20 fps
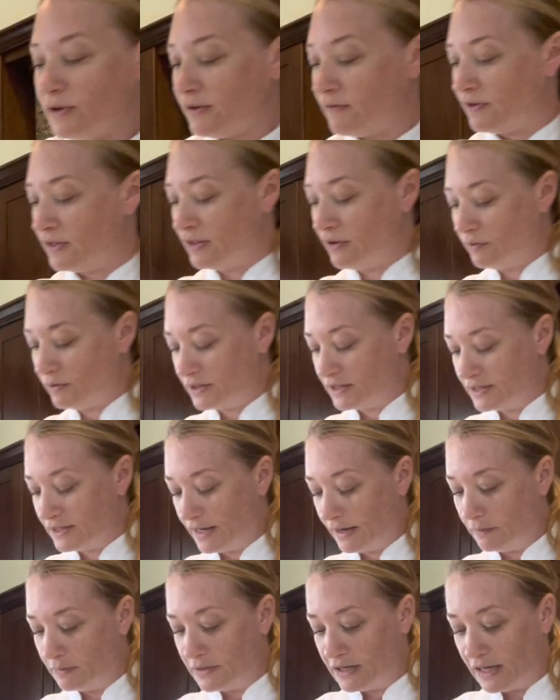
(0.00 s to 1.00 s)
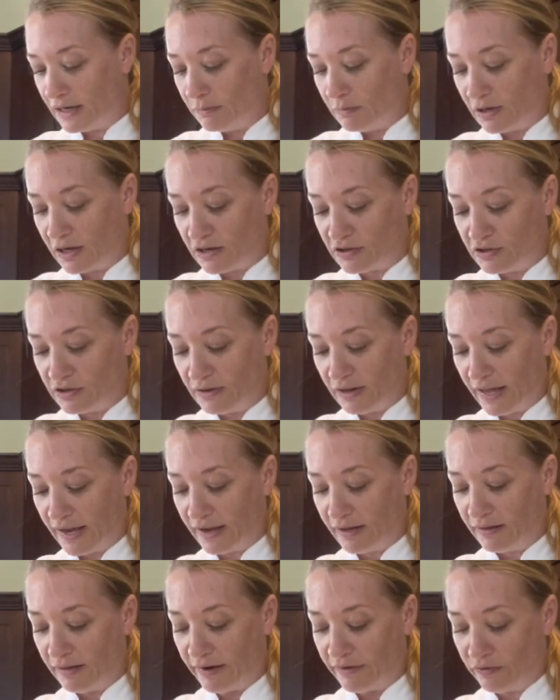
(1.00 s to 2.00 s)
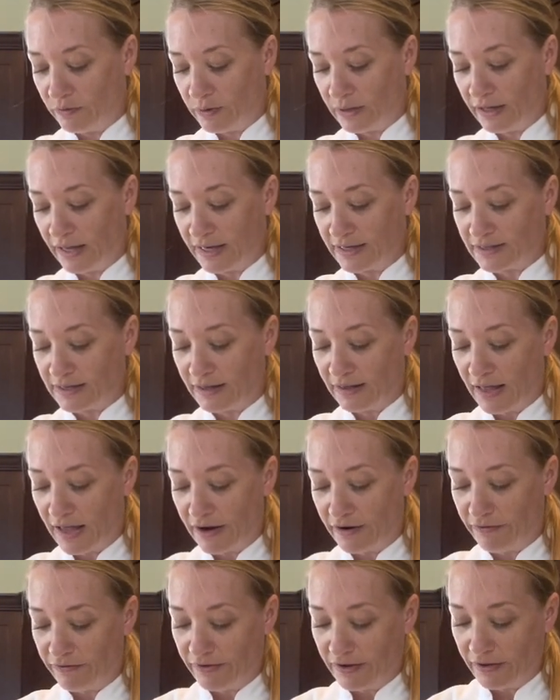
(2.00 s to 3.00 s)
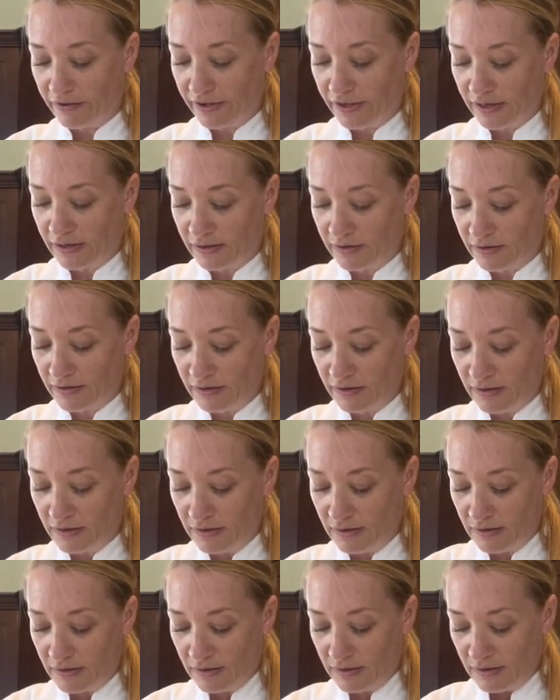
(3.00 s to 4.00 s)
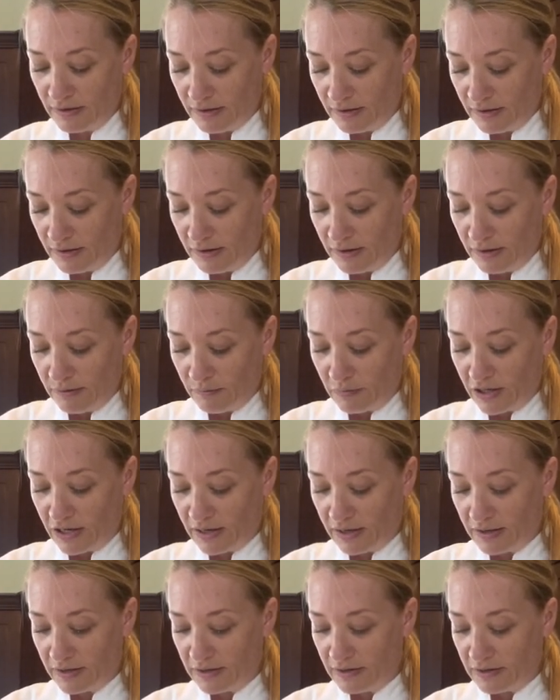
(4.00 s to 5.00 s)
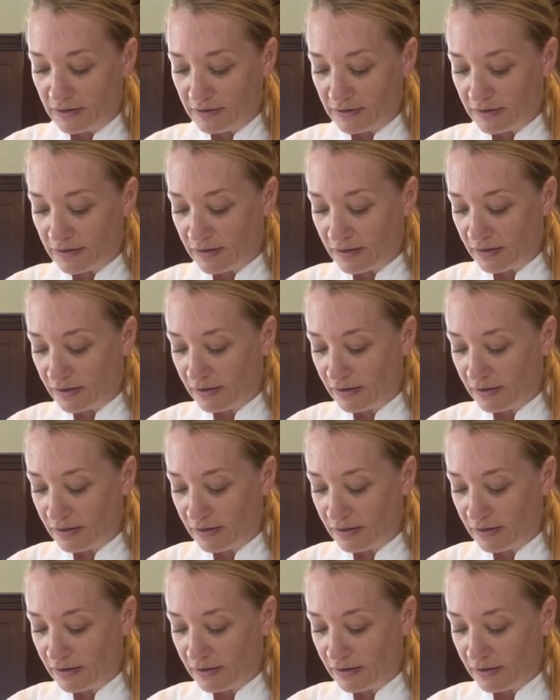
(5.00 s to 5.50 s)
even though it's tempting, because everyone likes a lot of filling, because